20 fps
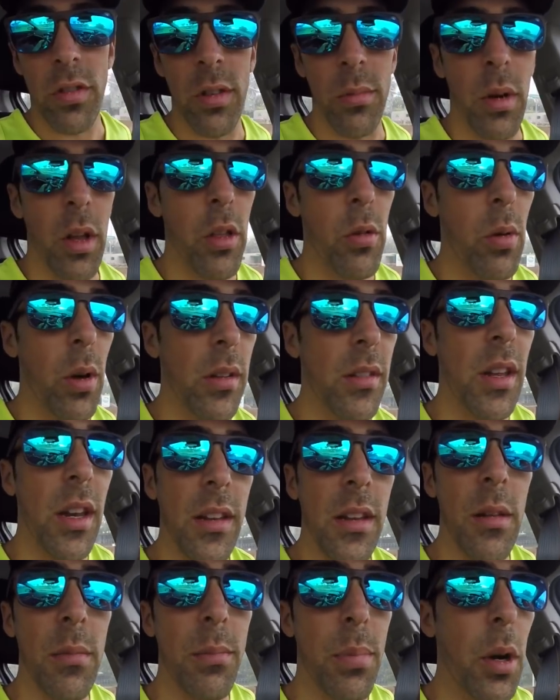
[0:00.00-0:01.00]
some other ones that
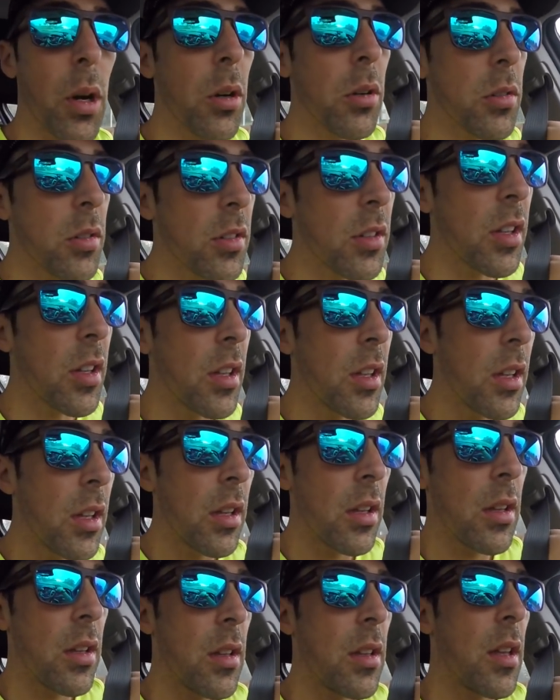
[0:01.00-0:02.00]
I didn't post,
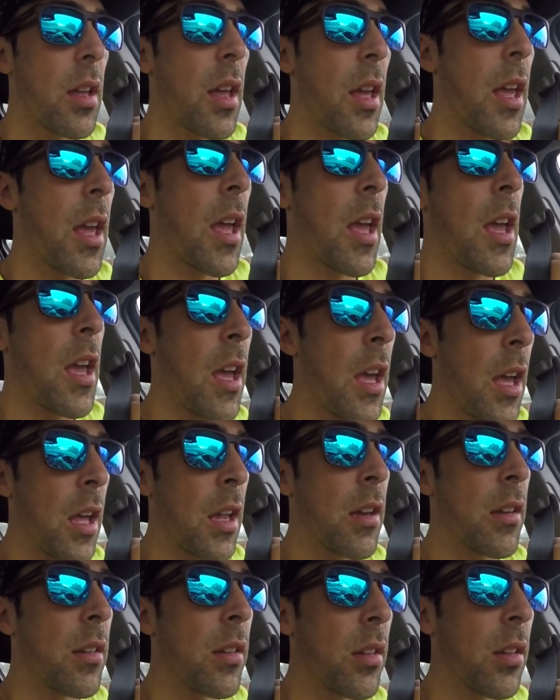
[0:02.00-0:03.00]

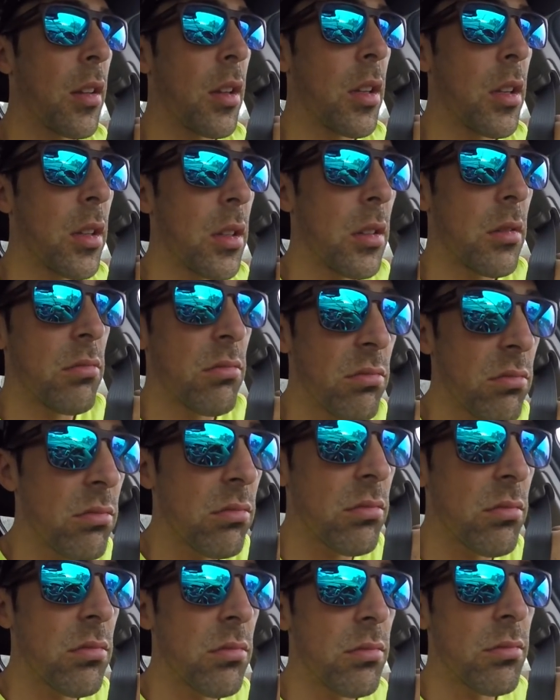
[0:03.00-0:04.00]
and
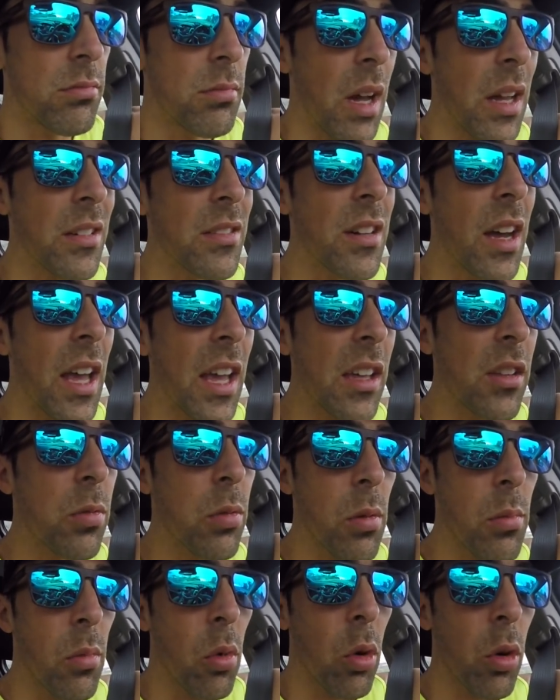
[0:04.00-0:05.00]
my legs
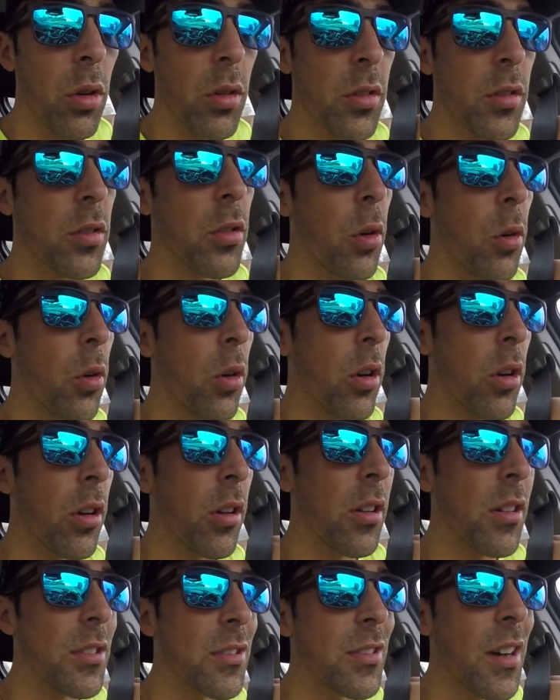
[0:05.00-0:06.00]
were more
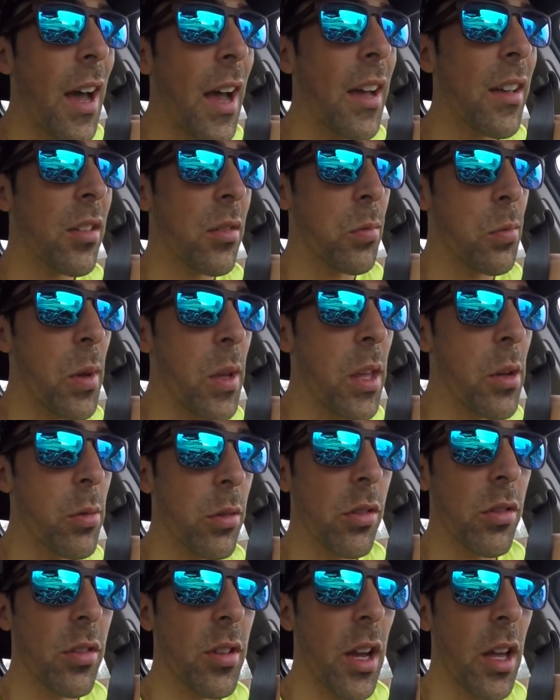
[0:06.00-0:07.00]
sore last week,
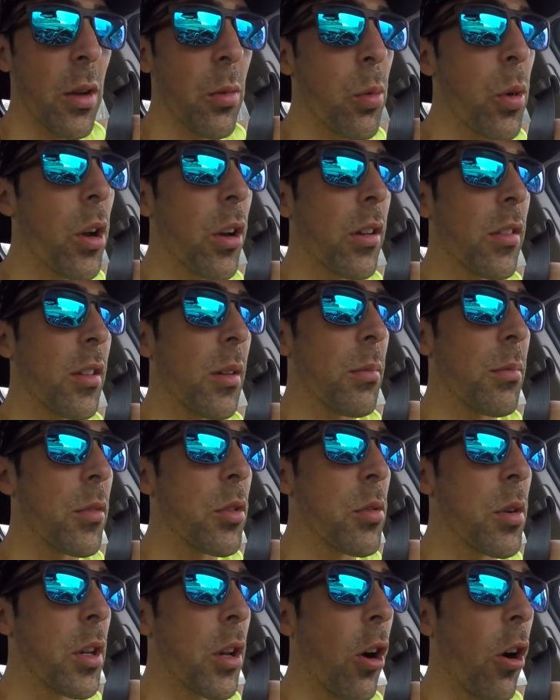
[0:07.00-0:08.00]
which is kind of weird because I'm
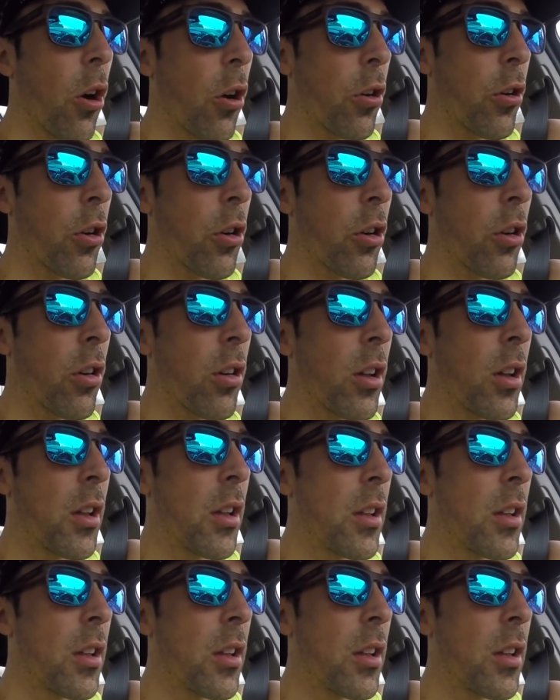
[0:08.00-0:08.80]
doing harder